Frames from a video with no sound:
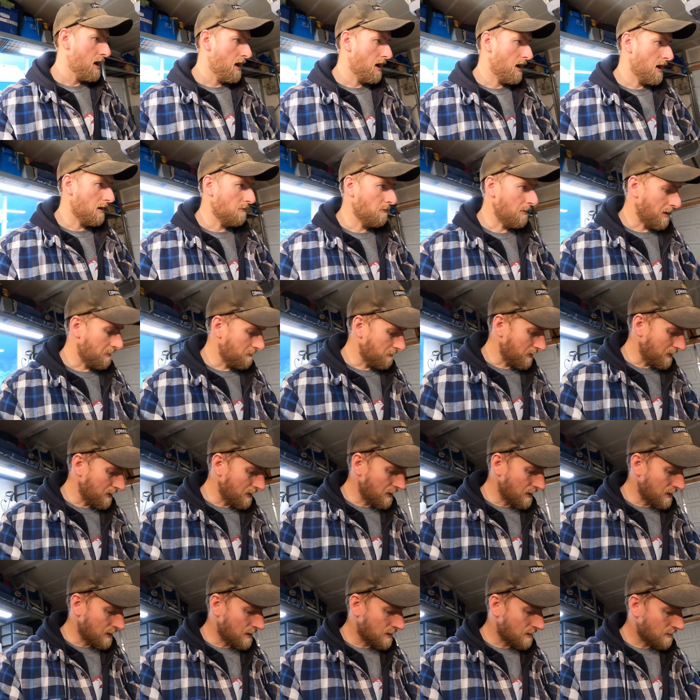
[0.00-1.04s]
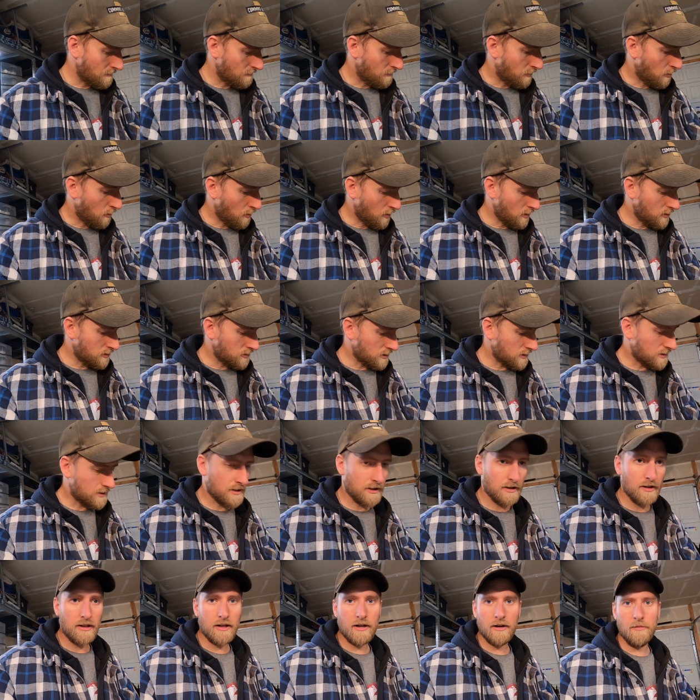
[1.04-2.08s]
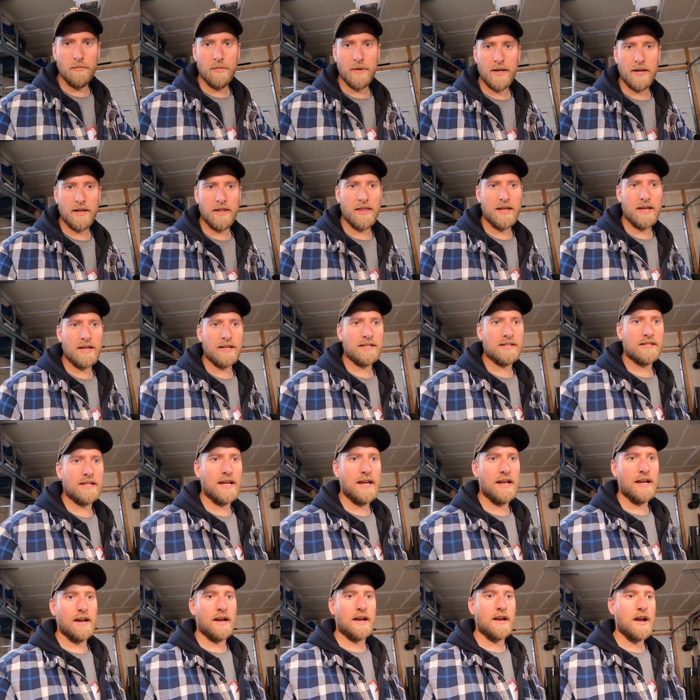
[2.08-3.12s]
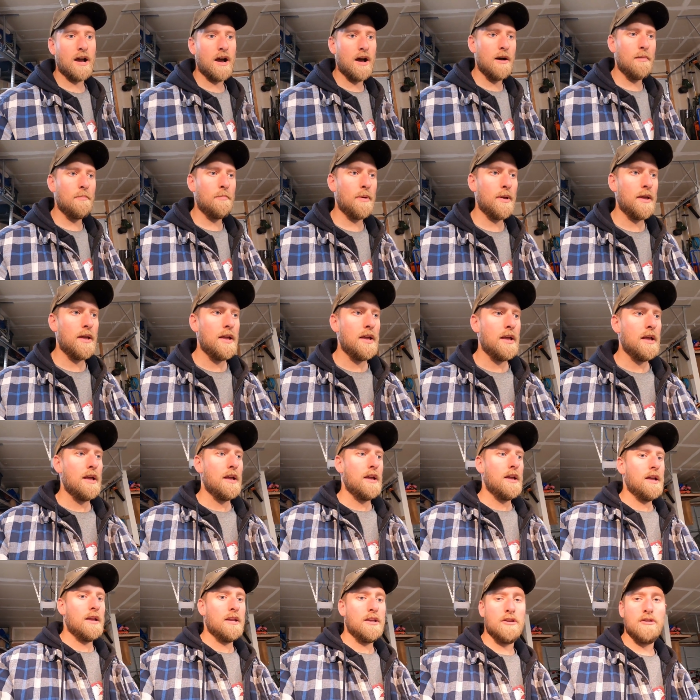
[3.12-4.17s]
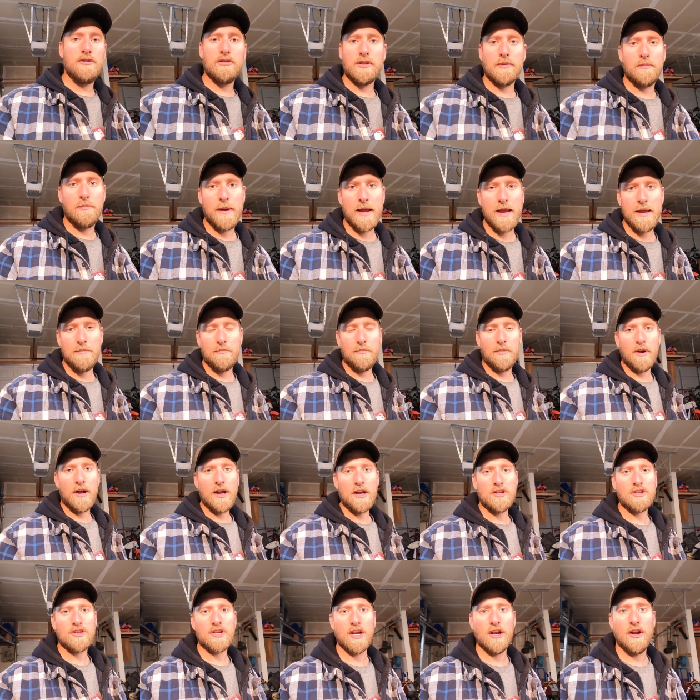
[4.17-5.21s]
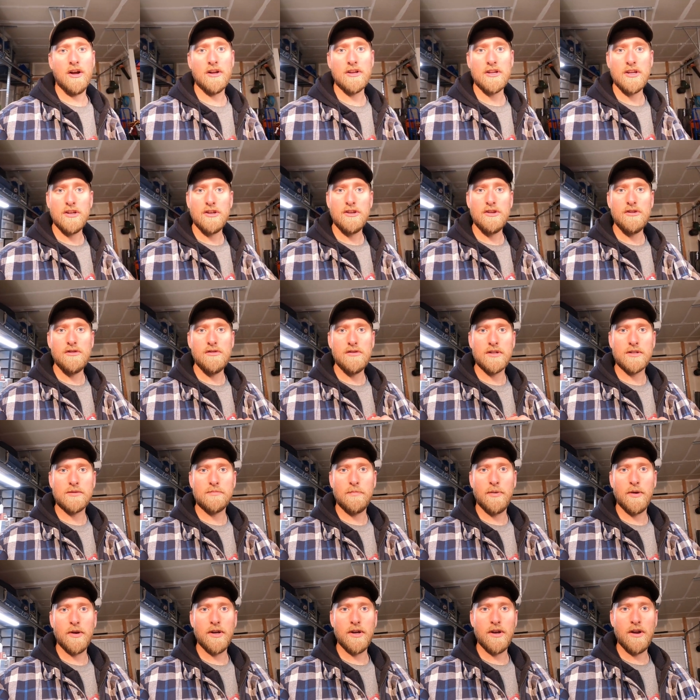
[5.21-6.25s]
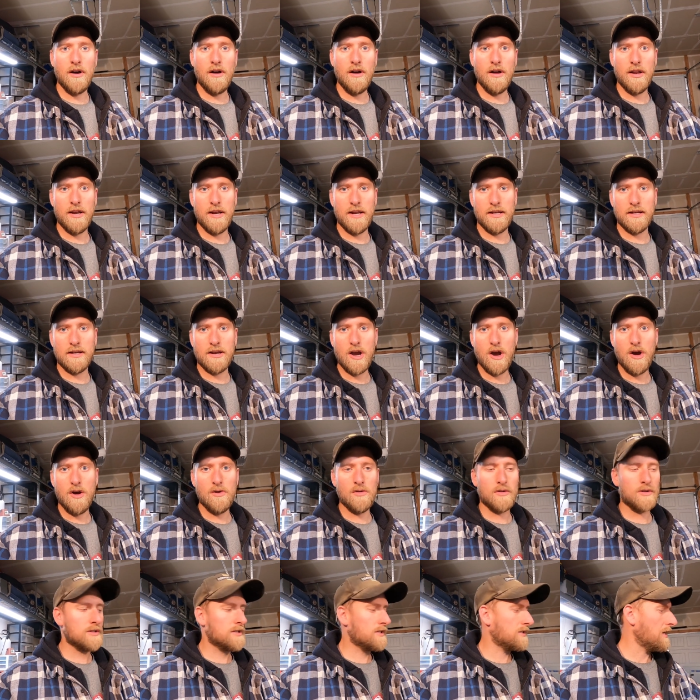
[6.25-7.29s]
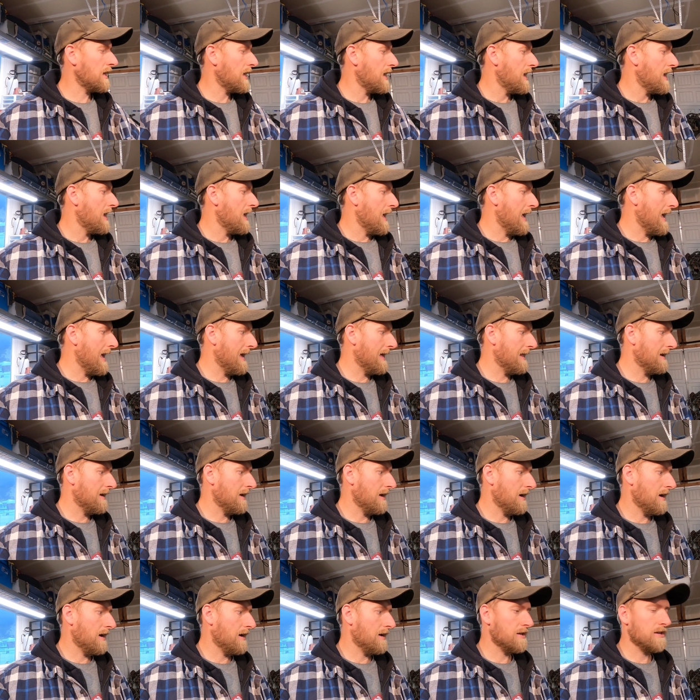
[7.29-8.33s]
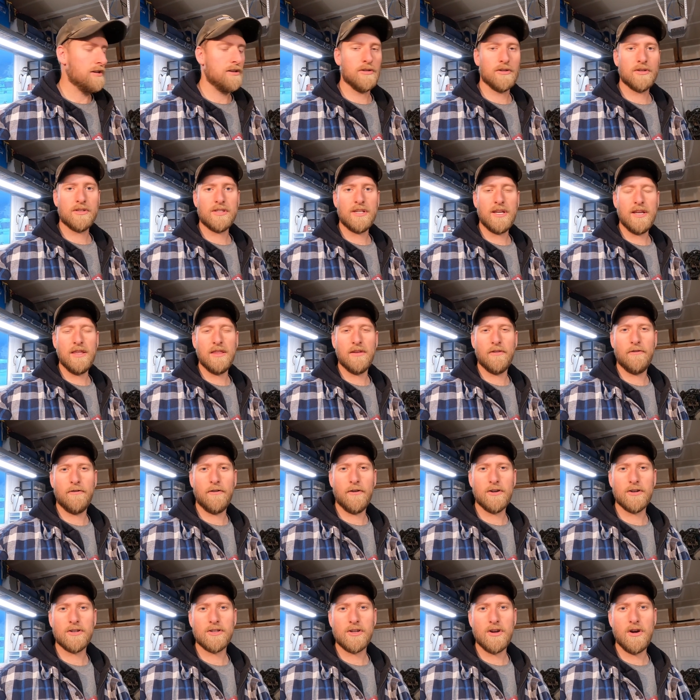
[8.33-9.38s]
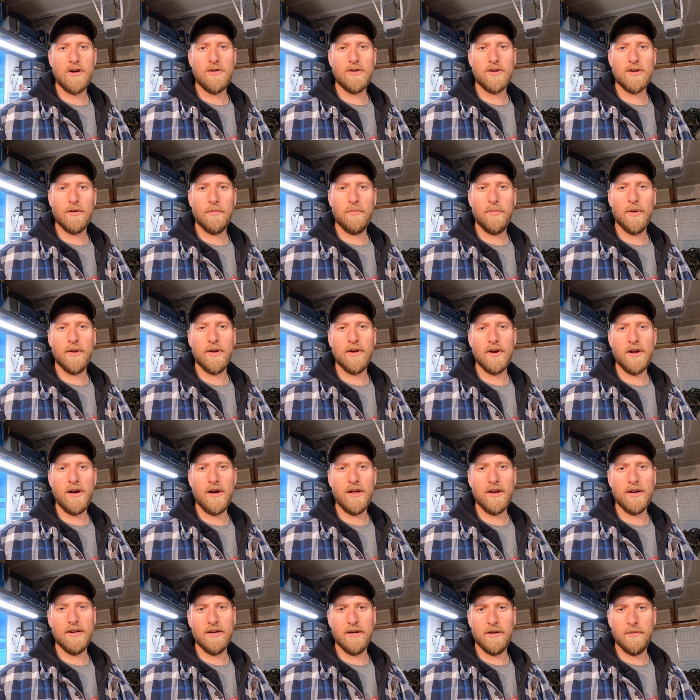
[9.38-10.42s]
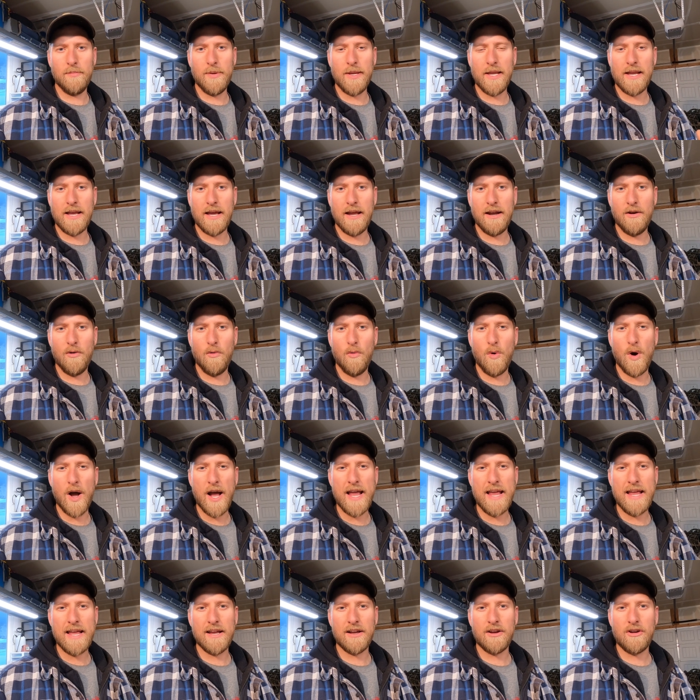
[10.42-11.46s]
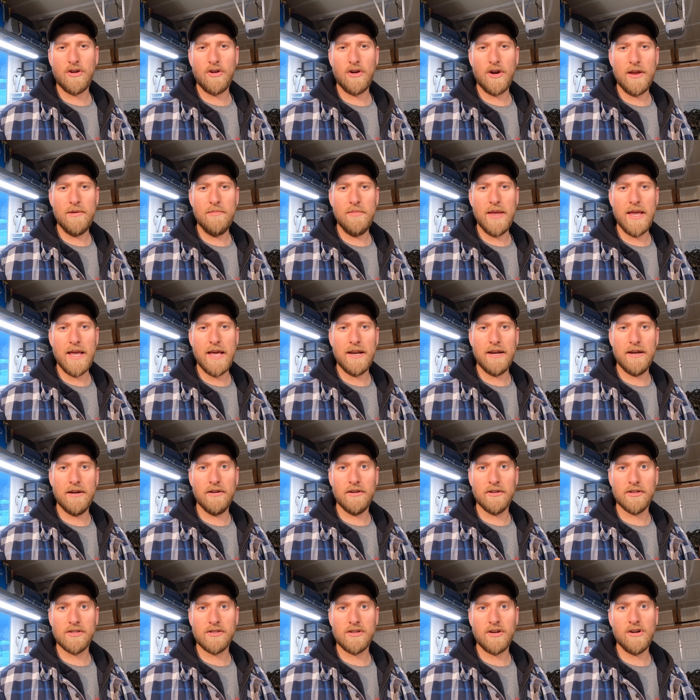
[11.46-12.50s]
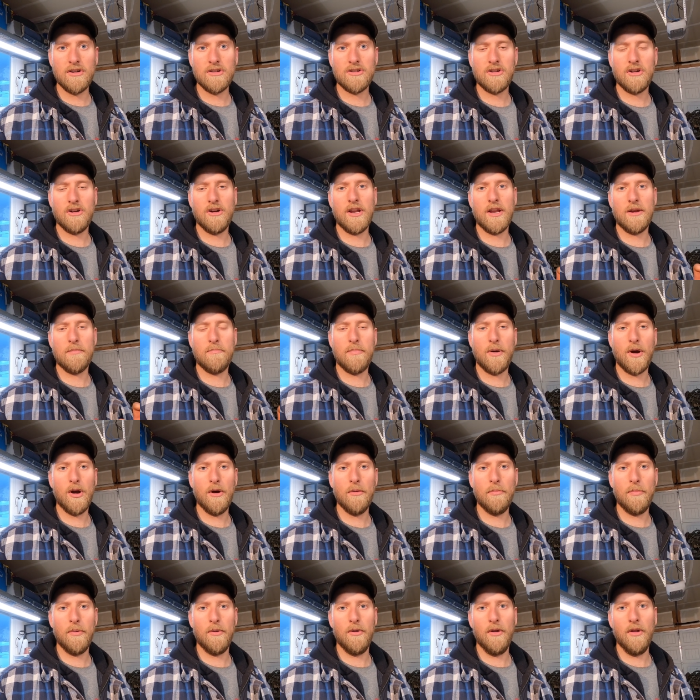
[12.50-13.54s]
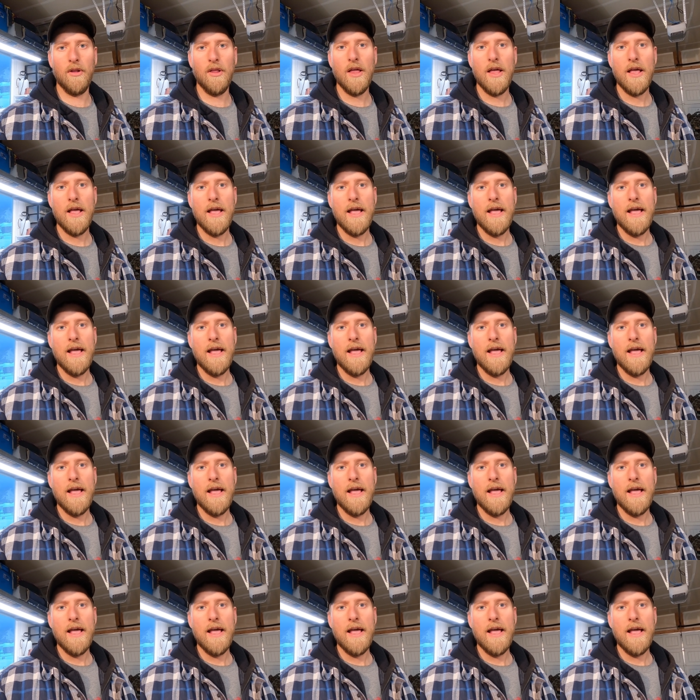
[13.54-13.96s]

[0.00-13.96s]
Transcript: Um, I'm gonna pour just a little bit of this in a cup, use a paintbrush, and all you do is put it on in coats. And uh, you'll see the first coat, you'll put it on, it'll be kind of white and creamy and it'll start turning purple.